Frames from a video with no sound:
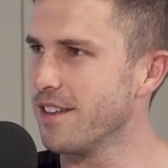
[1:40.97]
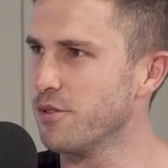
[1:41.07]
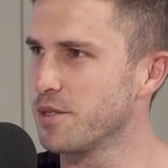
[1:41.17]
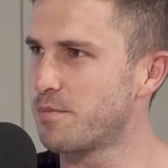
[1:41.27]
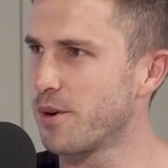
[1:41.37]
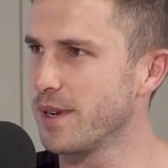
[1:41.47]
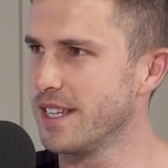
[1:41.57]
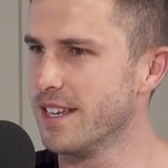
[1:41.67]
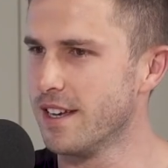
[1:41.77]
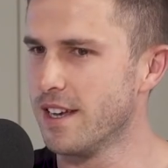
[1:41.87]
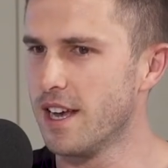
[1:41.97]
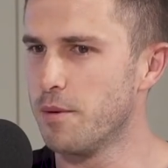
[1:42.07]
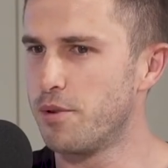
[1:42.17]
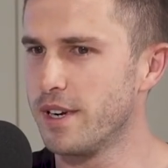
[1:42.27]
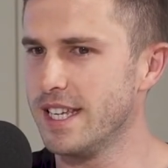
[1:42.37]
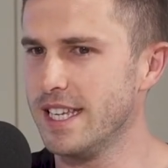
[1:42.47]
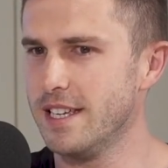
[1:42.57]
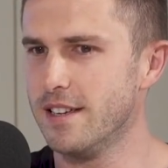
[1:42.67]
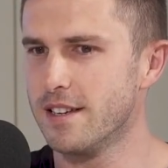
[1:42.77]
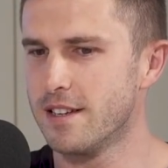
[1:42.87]
it was probably a
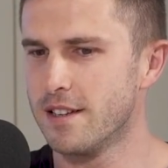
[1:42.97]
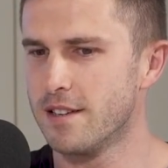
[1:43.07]
pretty